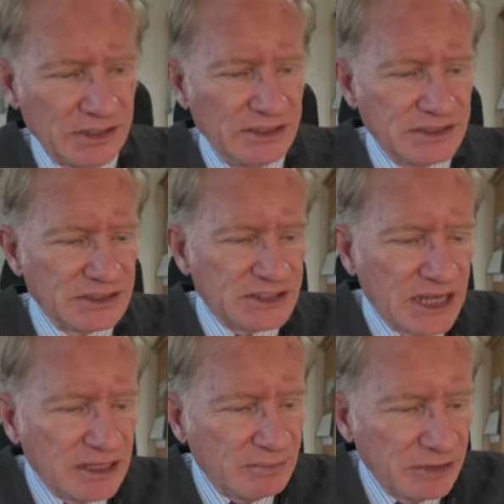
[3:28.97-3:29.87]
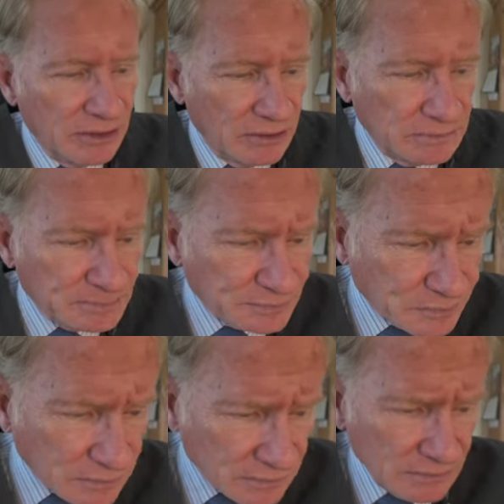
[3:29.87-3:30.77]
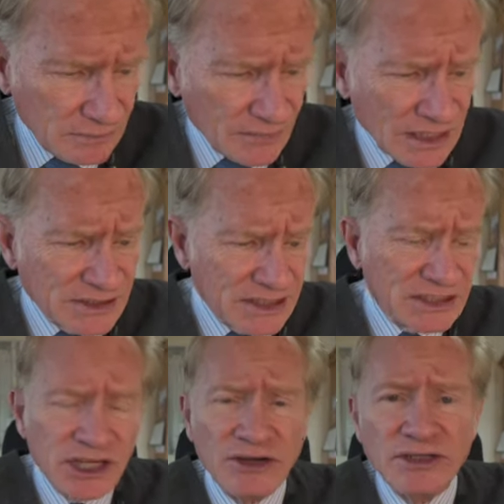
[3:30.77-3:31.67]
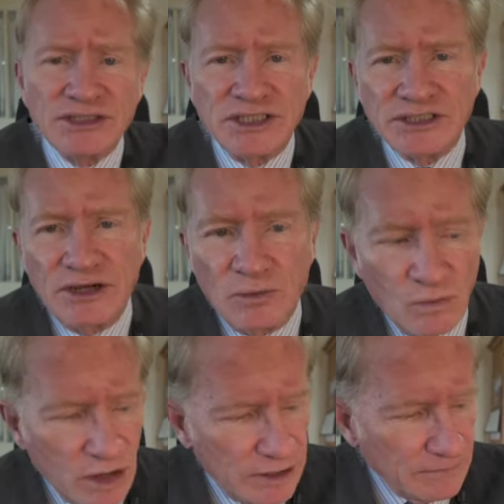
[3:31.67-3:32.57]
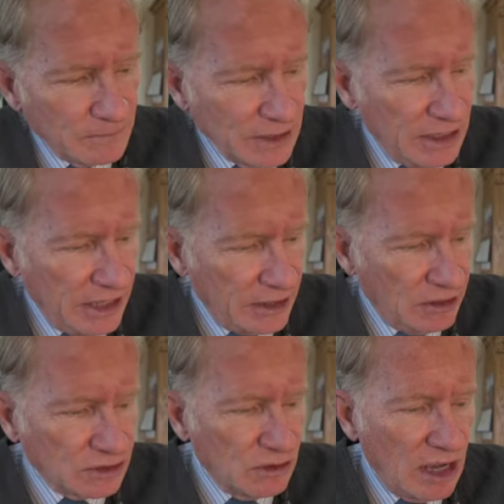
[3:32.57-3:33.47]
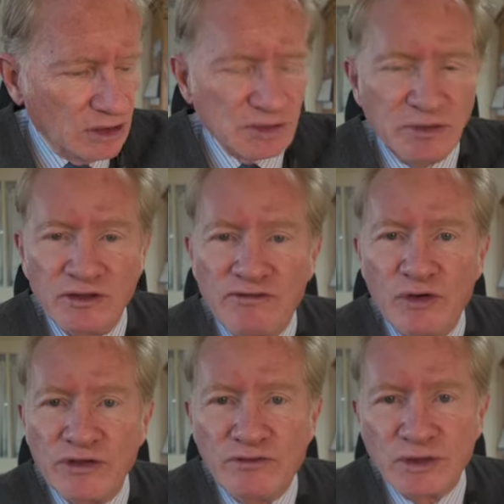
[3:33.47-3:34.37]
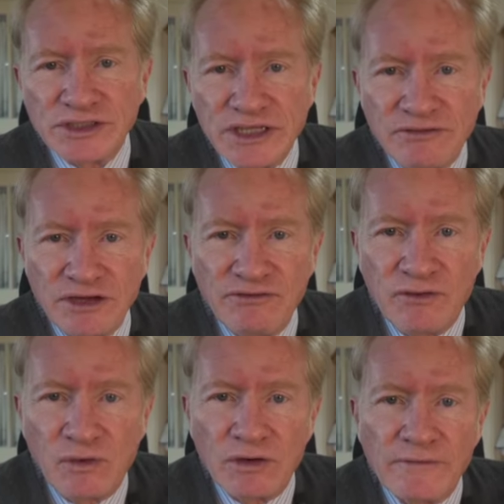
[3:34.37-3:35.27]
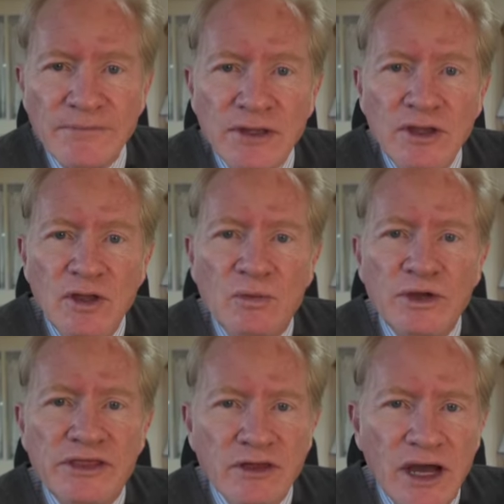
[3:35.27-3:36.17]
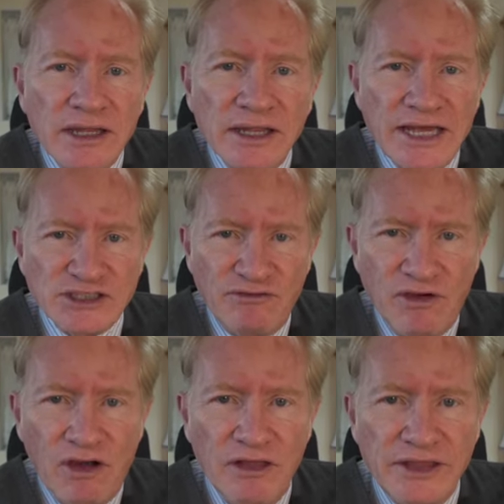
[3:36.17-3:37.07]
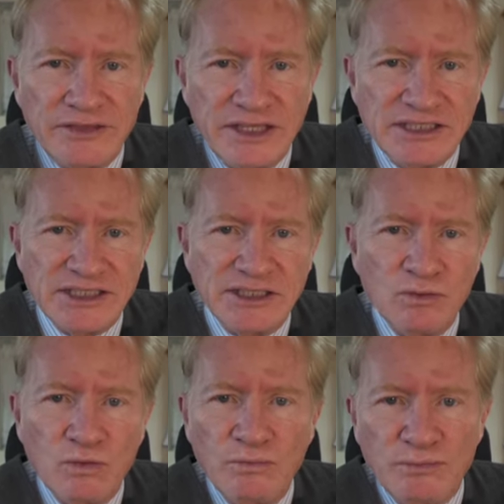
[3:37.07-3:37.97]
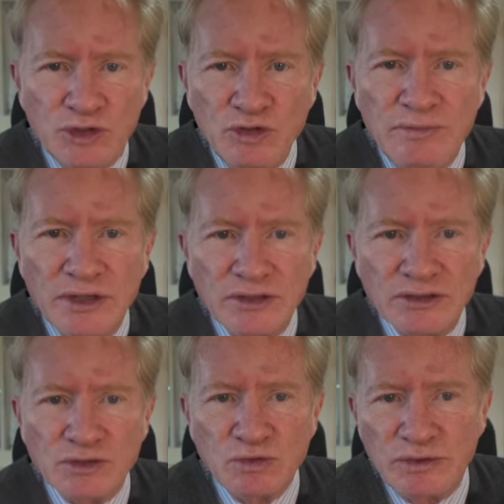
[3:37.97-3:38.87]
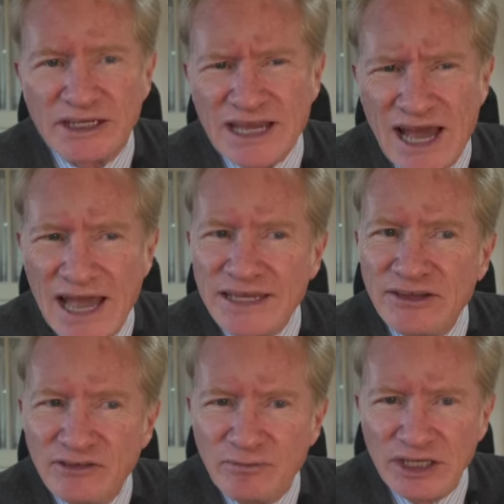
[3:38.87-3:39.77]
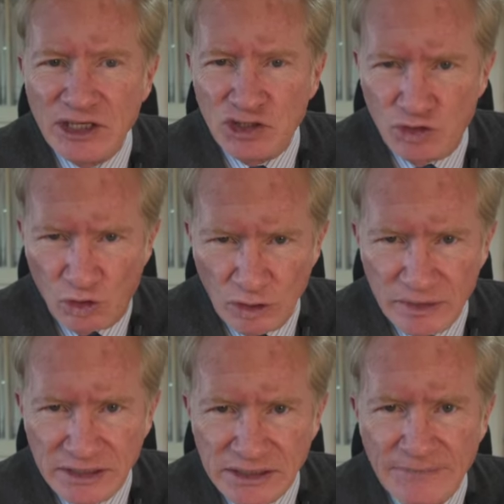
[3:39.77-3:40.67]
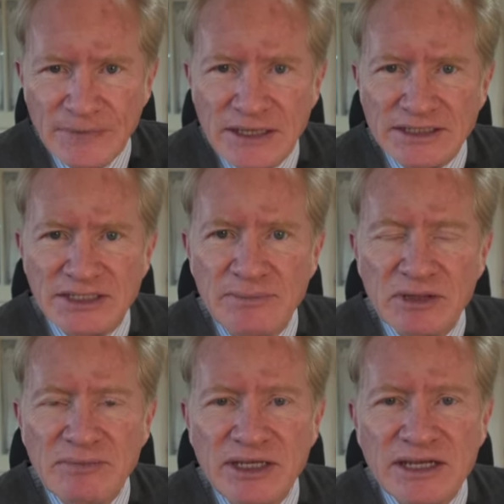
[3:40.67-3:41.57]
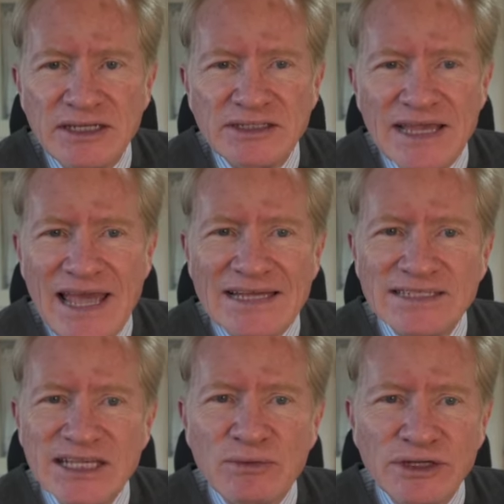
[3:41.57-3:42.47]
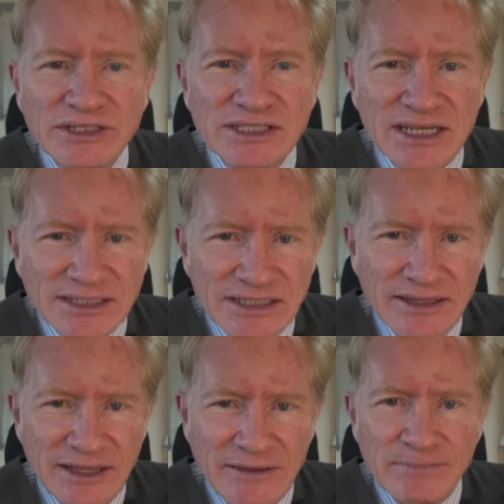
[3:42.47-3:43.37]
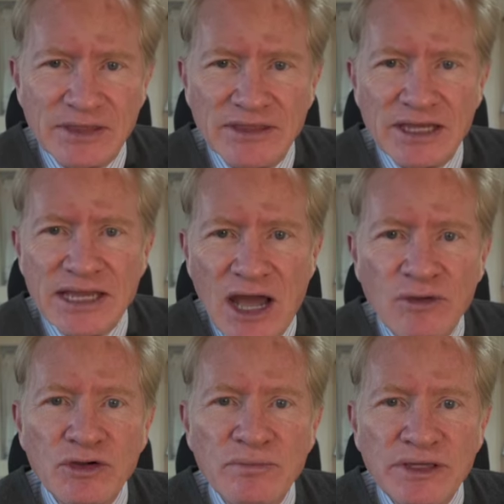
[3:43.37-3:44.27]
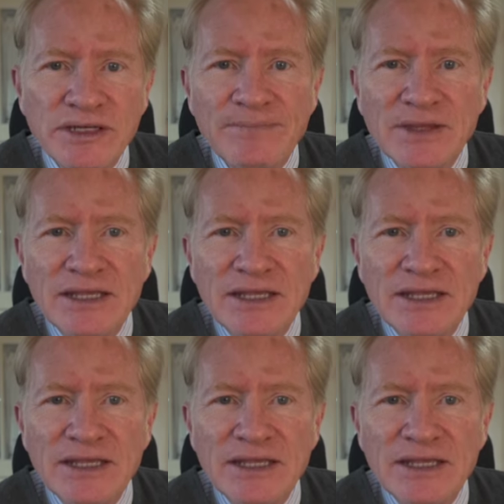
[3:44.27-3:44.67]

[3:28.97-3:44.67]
is Senate Bill 600, 601, and also House Bill 4474. We thought last fall that these two bills would kind of be dormant simply because as they were discussing them, the Counterman